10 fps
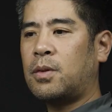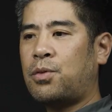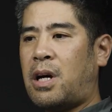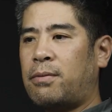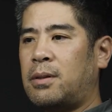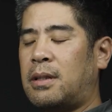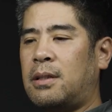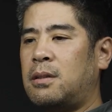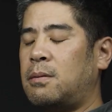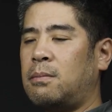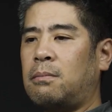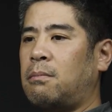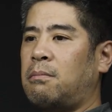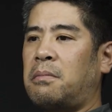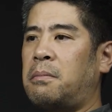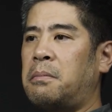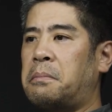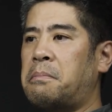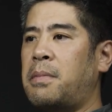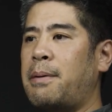Travel is
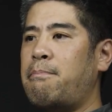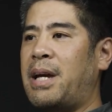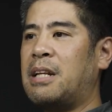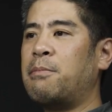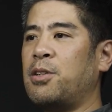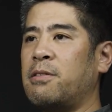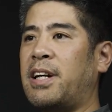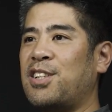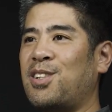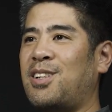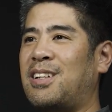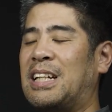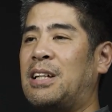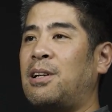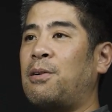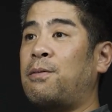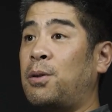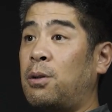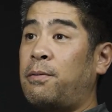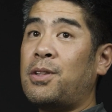my main motivation
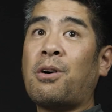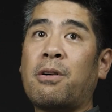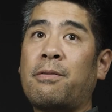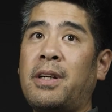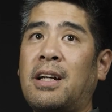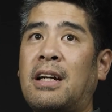for photography.